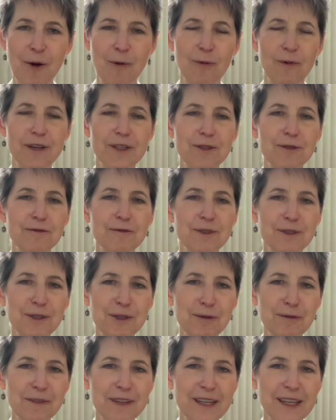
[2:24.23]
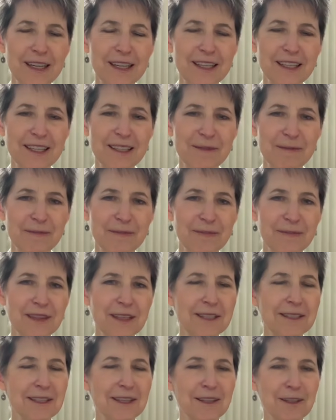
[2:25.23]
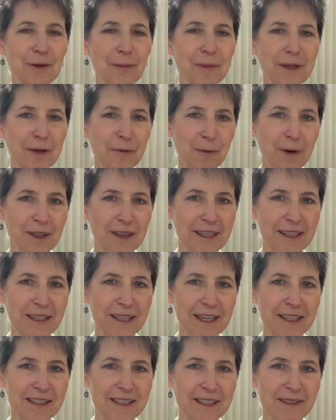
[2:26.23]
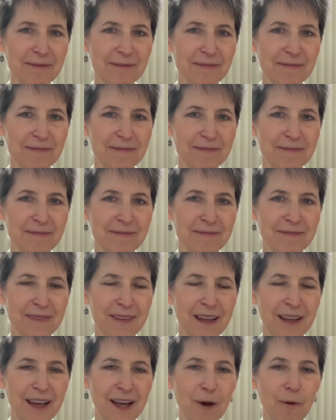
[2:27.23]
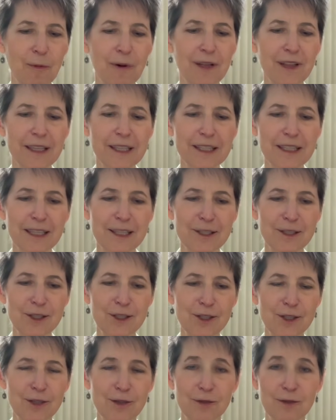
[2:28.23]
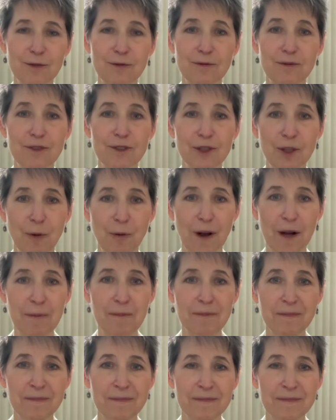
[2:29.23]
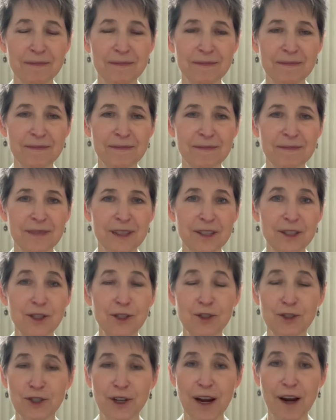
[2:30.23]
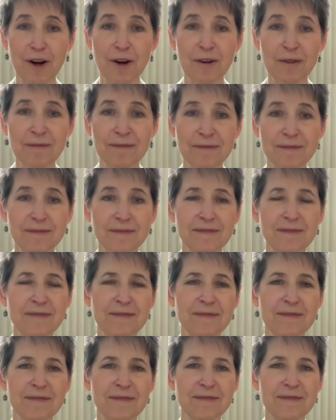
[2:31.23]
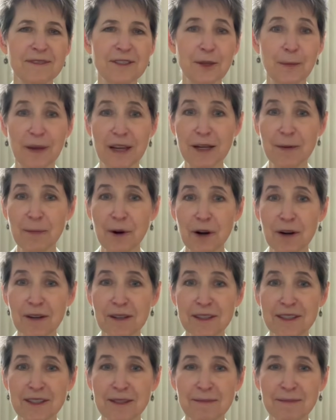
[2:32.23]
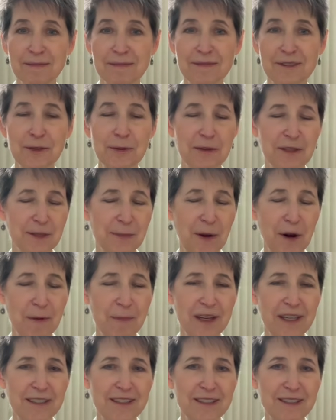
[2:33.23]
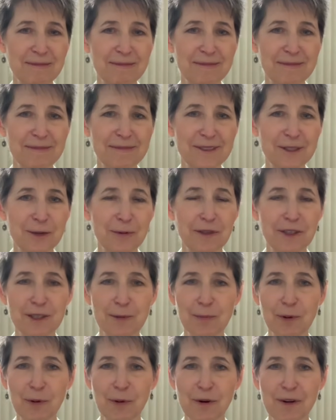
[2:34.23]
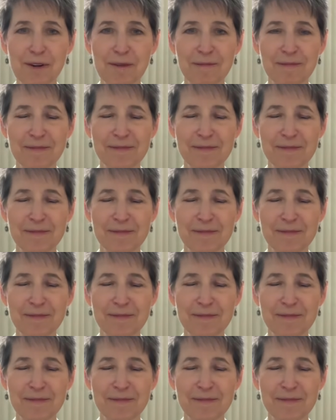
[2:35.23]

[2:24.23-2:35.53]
What you do need is a little bit of willingness. Willingness to show up, to share, to make marks, to experiment, to explore,